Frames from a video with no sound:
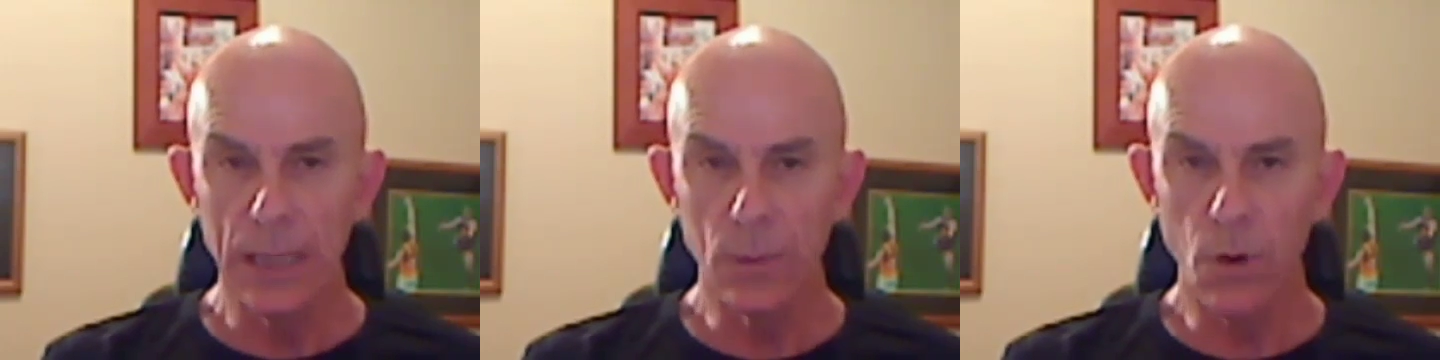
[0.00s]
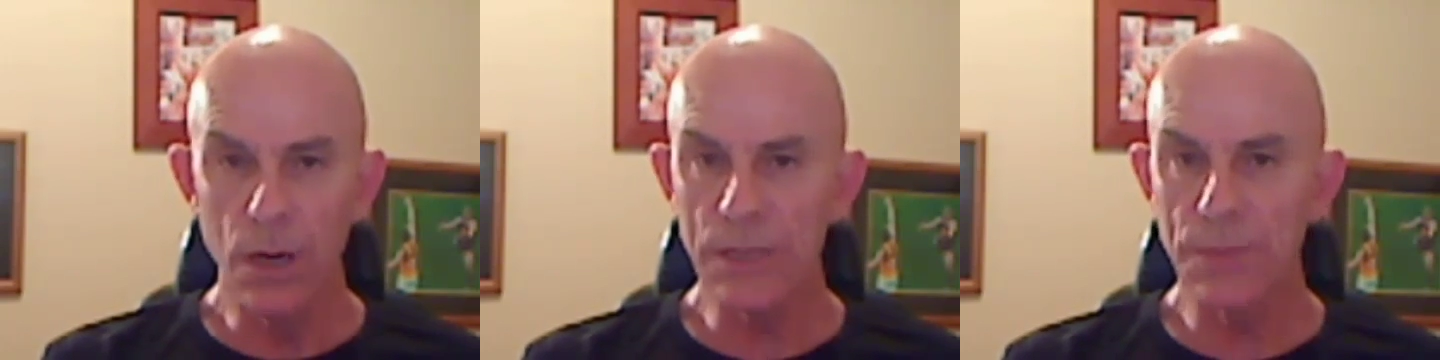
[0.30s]

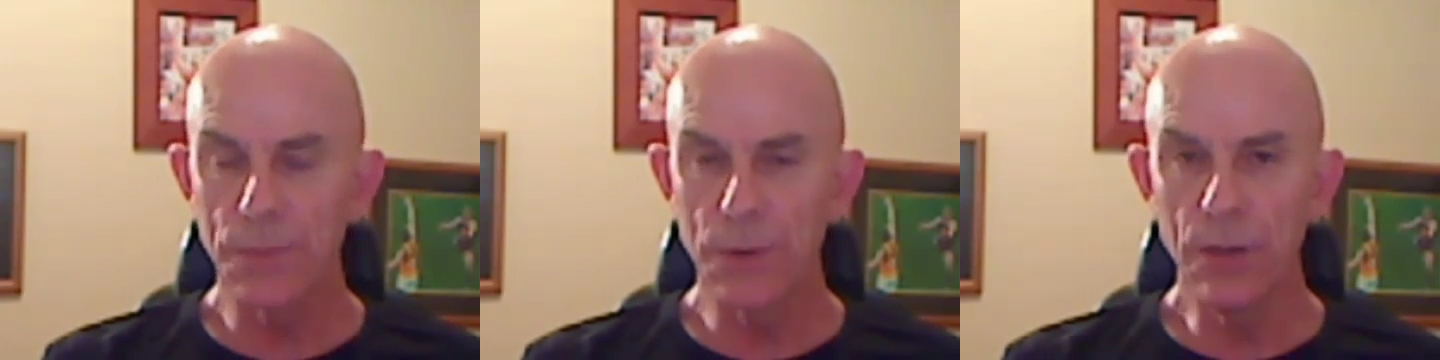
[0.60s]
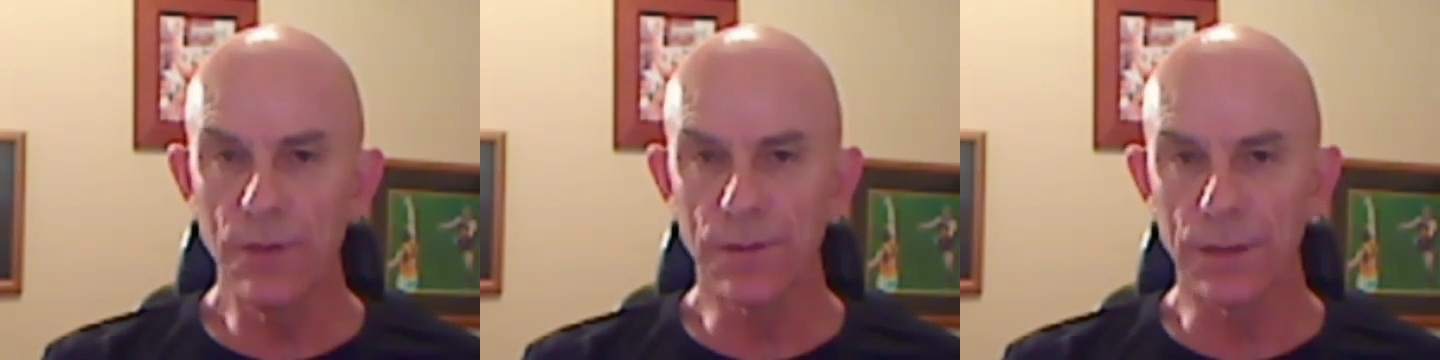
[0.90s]
It works
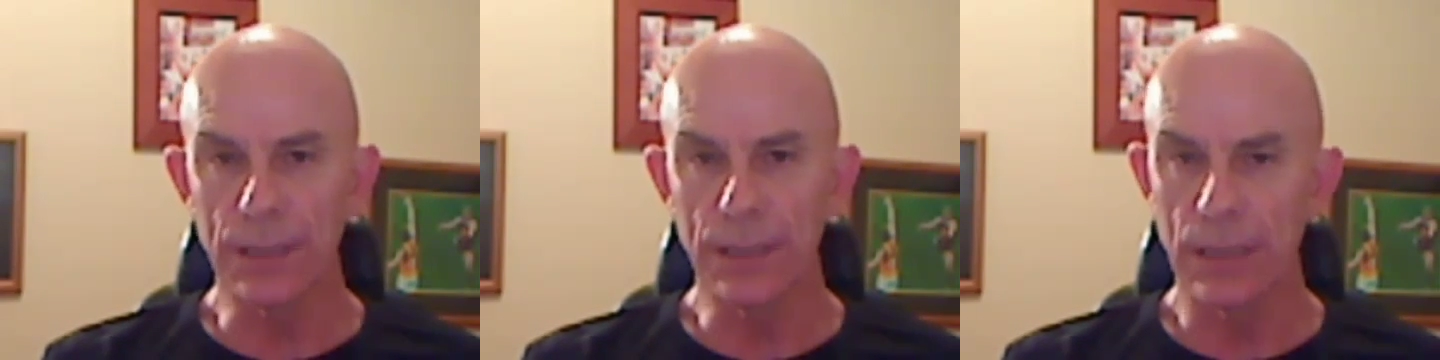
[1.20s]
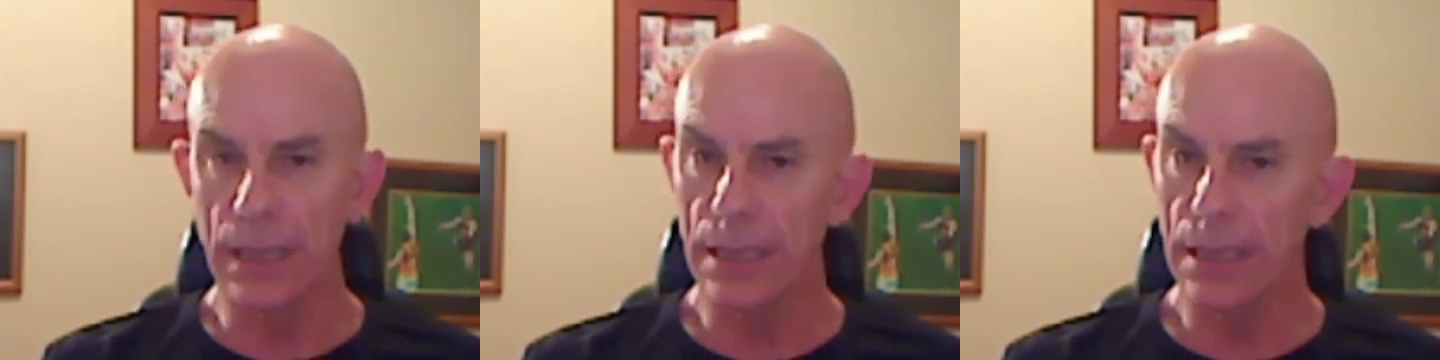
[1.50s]

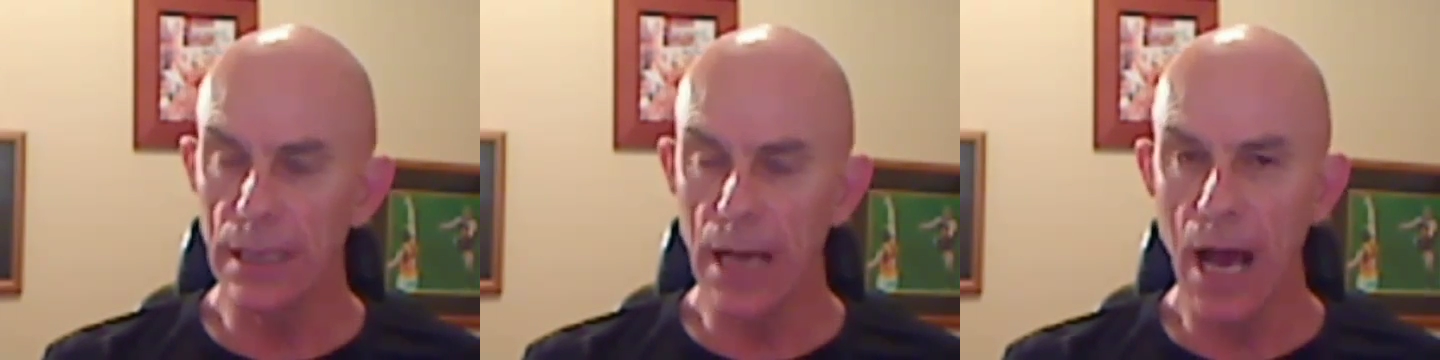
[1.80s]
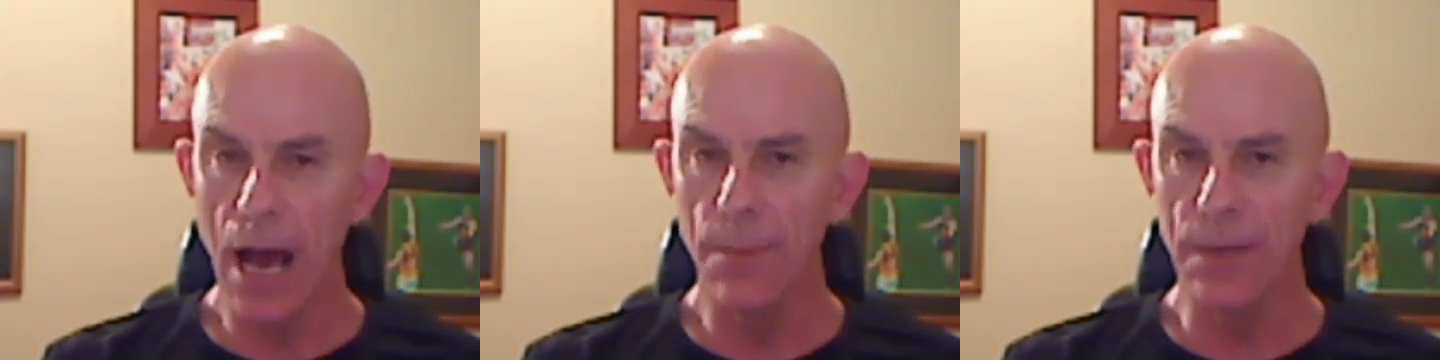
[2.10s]
beautifully and in
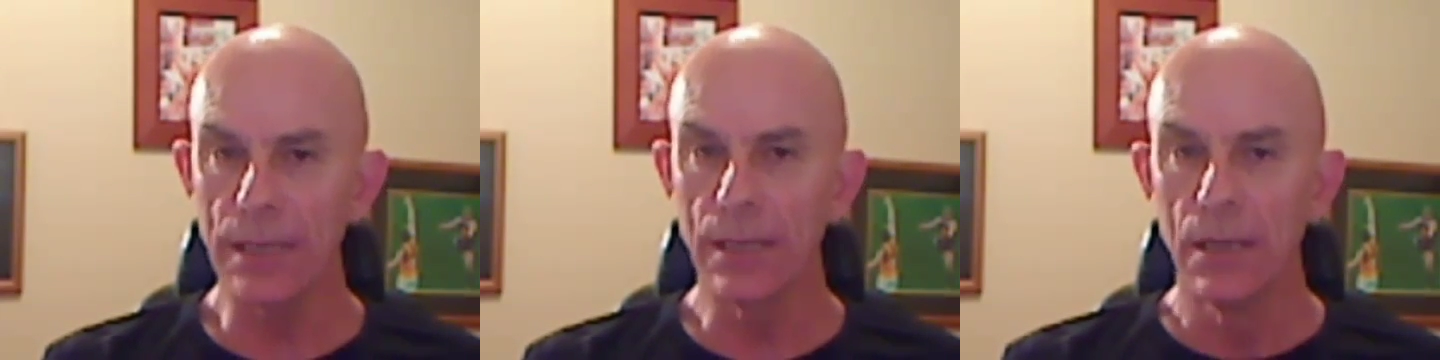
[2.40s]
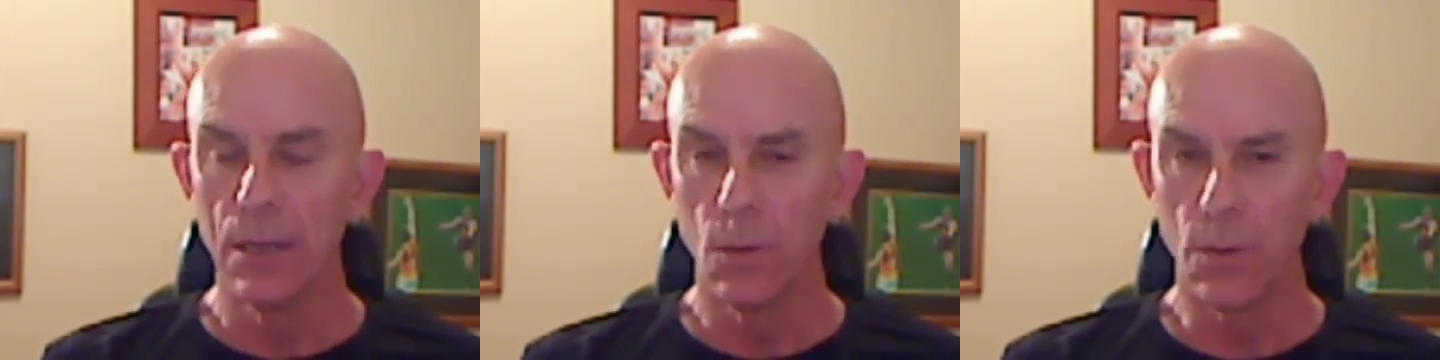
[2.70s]

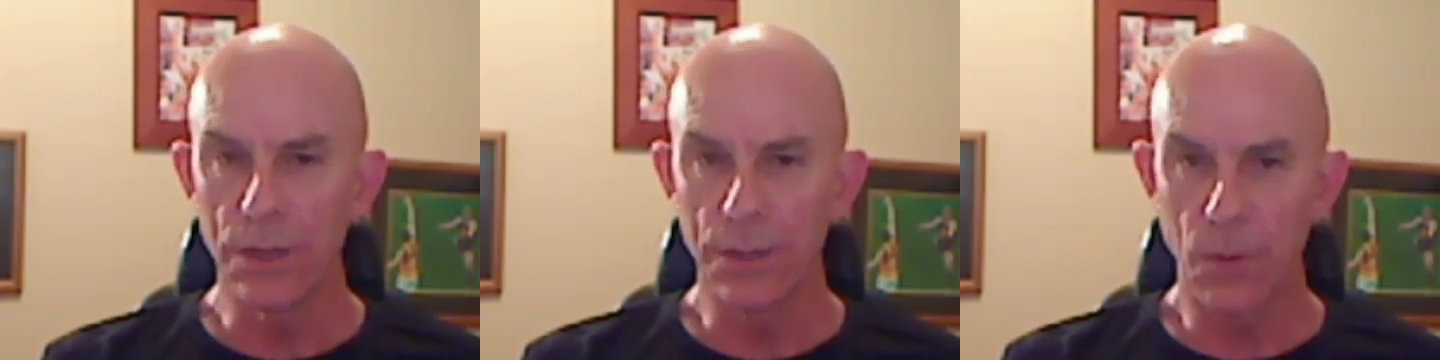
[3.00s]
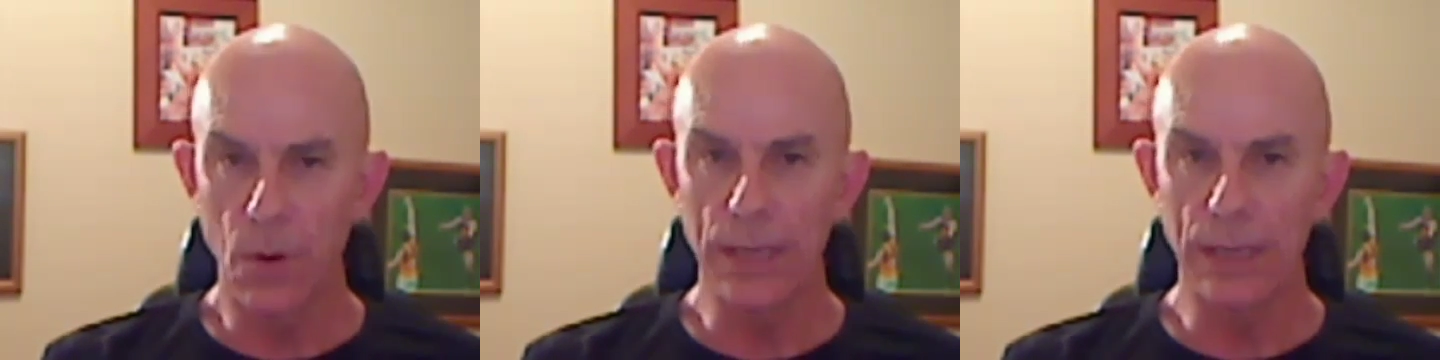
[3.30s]
harmony with the
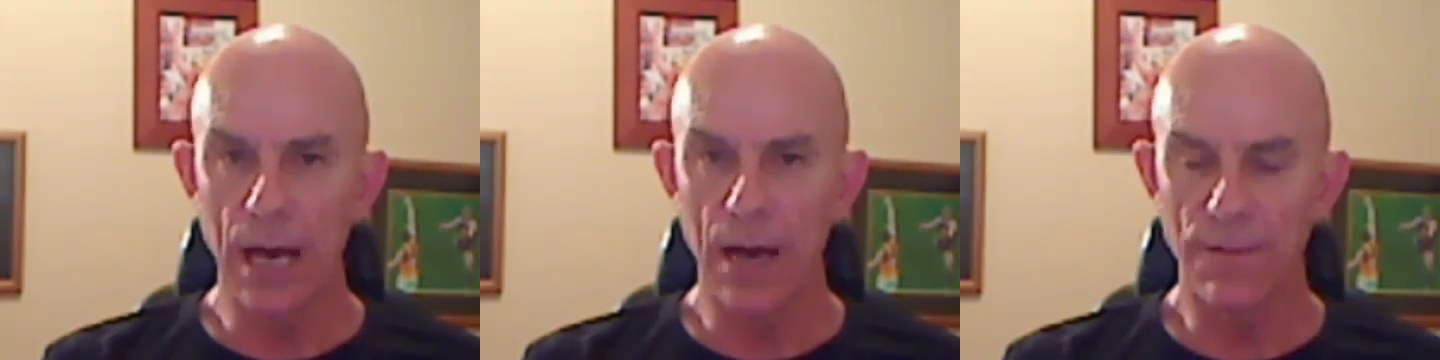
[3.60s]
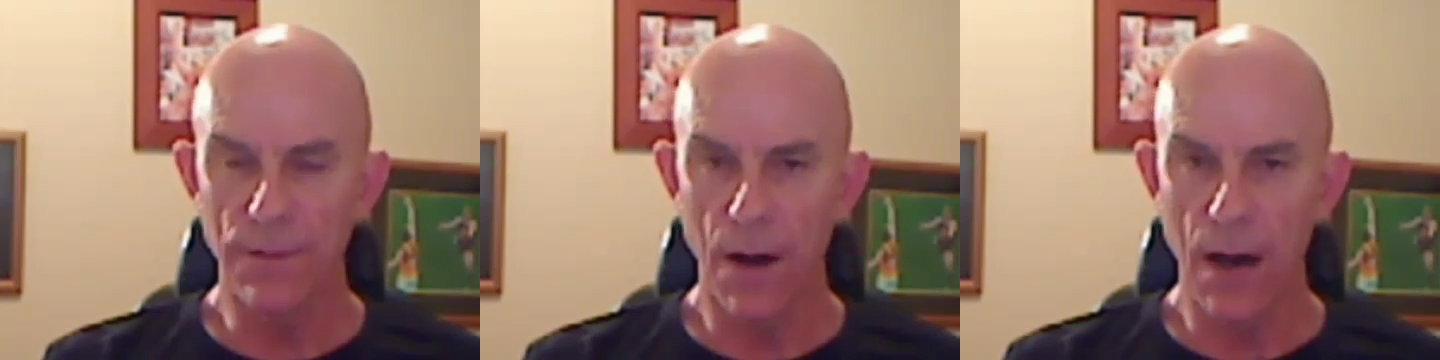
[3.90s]
point
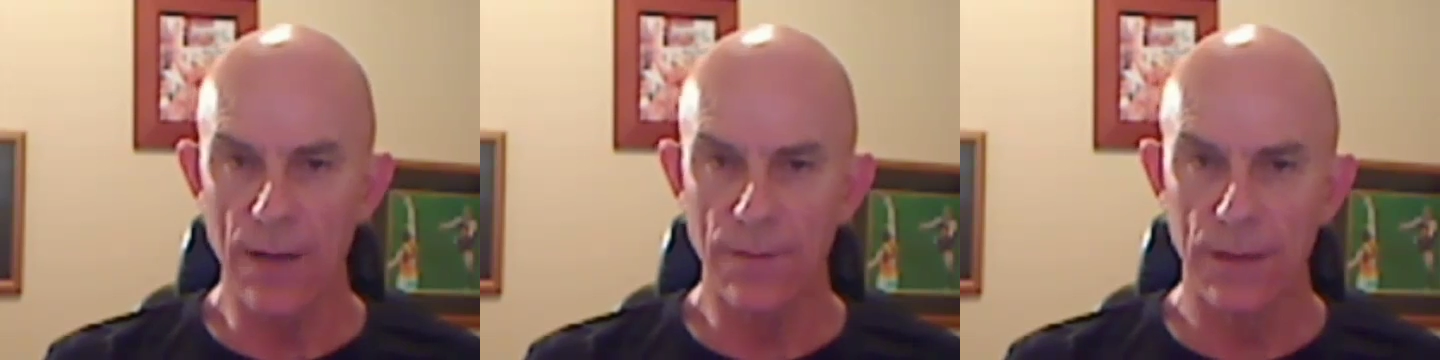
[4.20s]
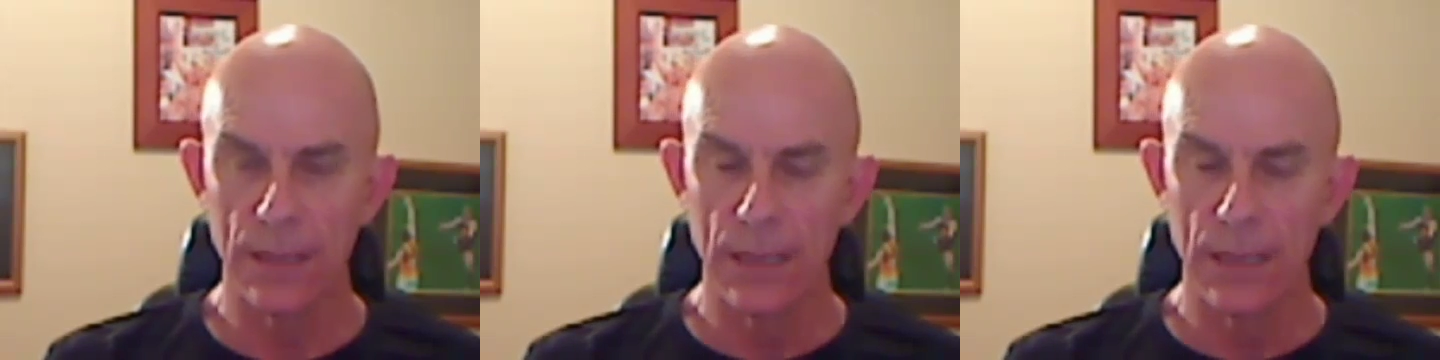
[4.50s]
lung 5.